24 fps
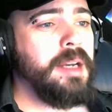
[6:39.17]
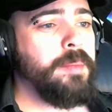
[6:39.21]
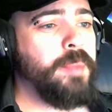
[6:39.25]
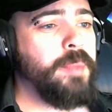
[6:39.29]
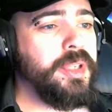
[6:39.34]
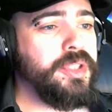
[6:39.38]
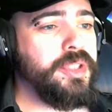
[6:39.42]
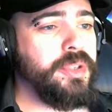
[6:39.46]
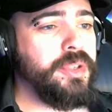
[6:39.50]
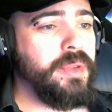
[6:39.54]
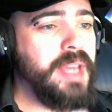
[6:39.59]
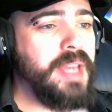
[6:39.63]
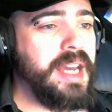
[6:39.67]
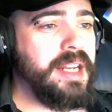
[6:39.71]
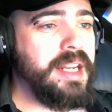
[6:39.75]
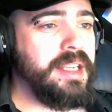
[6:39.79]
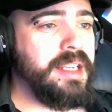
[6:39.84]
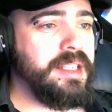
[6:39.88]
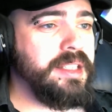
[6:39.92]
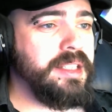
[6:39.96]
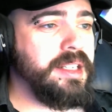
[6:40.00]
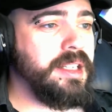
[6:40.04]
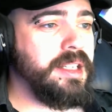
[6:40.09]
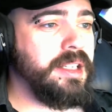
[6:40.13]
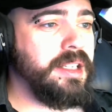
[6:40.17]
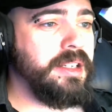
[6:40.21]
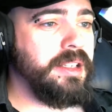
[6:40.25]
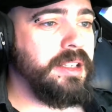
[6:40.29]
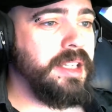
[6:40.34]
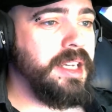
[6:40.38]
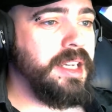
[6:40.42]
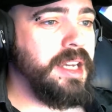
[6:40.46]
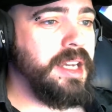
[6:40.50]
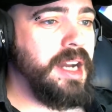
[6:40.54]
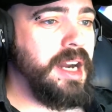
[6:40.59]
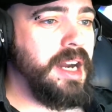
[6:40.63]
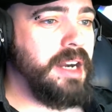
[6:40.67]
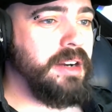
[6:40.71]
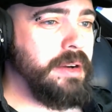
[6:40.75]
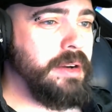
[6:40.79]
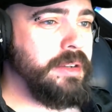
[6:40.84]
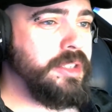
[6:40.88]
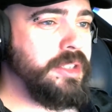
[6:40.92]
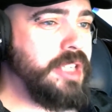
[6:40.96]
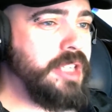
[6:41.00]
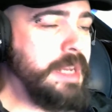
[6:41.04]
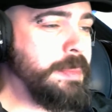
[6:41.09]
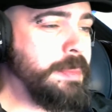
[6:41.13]
But so that is clearly our
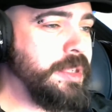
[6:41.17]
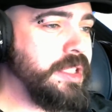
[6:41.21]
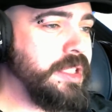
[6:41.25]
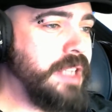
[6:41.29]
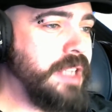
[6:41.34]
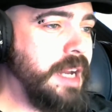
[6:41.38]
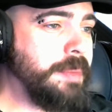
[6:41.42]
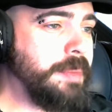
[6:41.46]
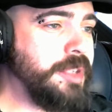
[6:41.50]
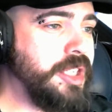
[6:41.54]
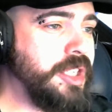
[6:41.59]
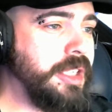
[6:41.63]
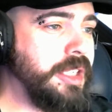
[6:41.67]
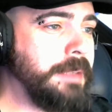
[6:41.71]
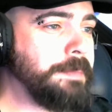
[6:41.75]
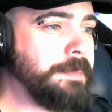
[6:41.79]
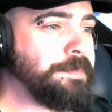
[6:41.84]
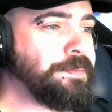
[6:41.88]
cheapest option